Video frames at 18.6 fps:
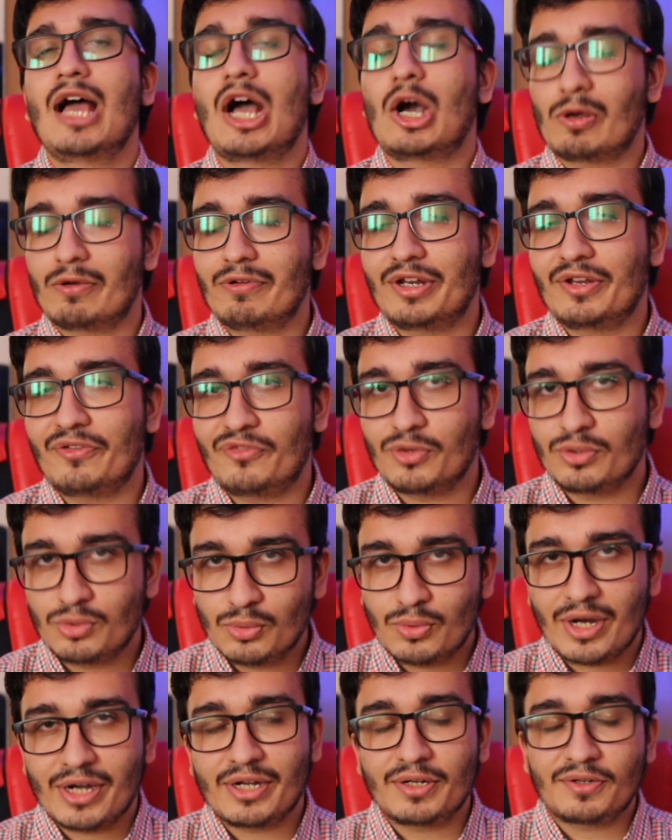However, if you
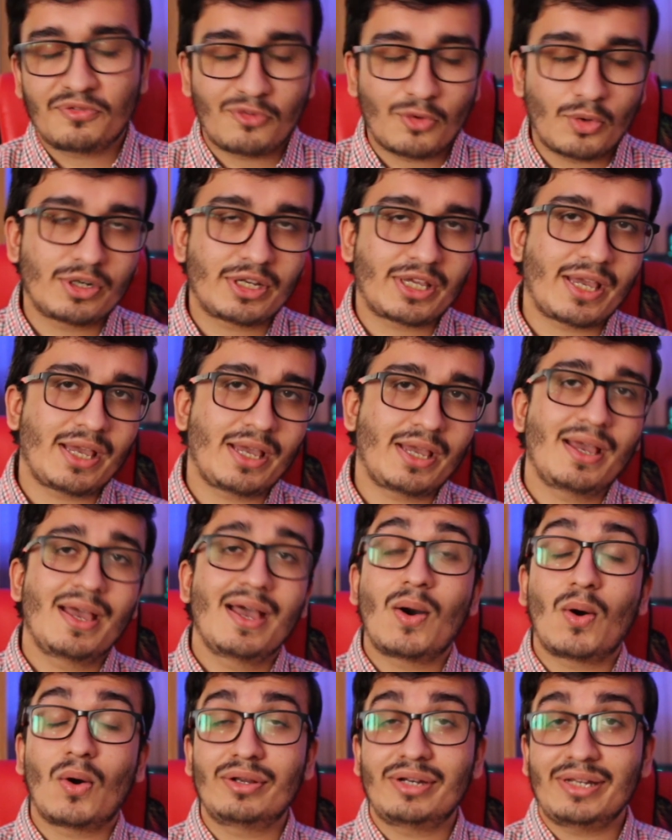do edit 4K
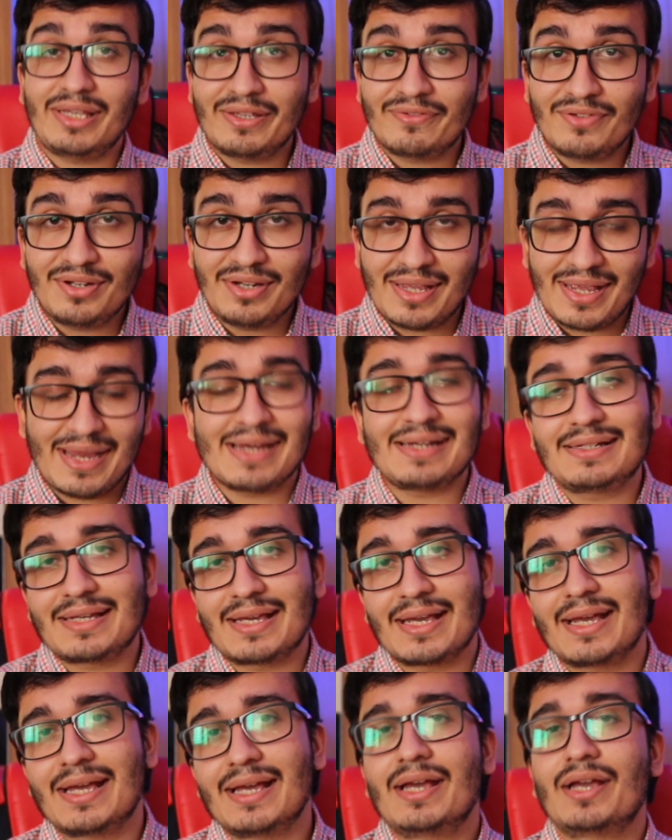or even
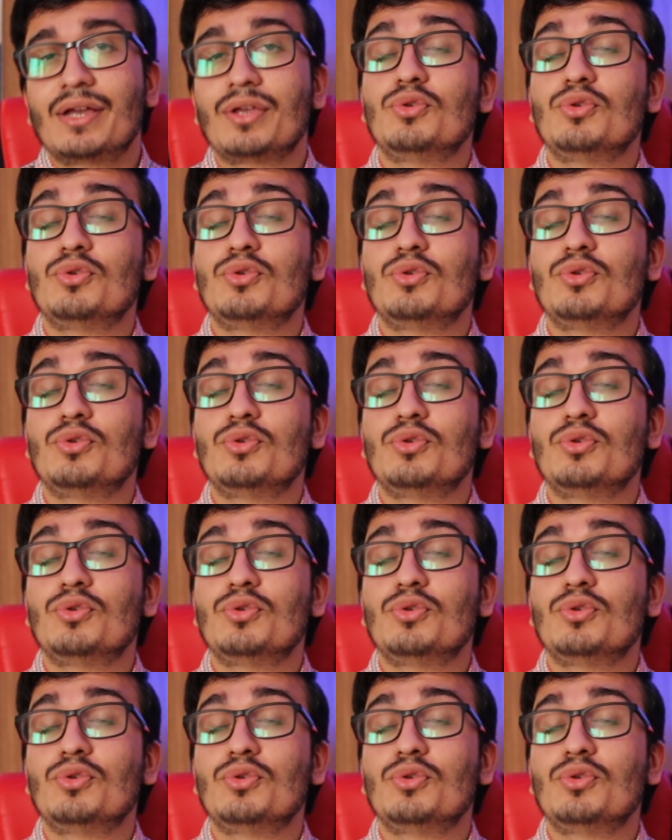8K,